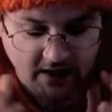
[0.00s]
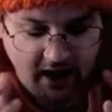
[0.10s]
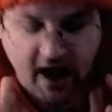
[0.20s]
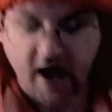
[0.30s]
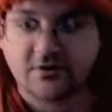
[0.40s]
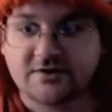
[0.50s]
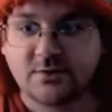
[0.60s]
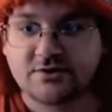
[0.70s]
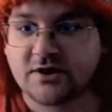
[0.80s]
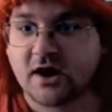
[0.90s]
how this
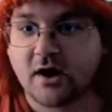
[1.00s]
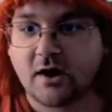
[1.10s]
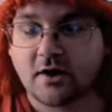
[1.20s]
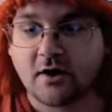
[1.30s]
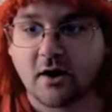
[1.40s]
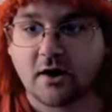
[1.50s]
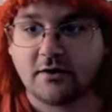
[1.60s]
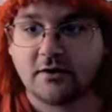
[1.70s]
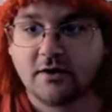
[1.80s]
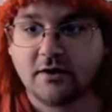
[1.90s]
person got hired on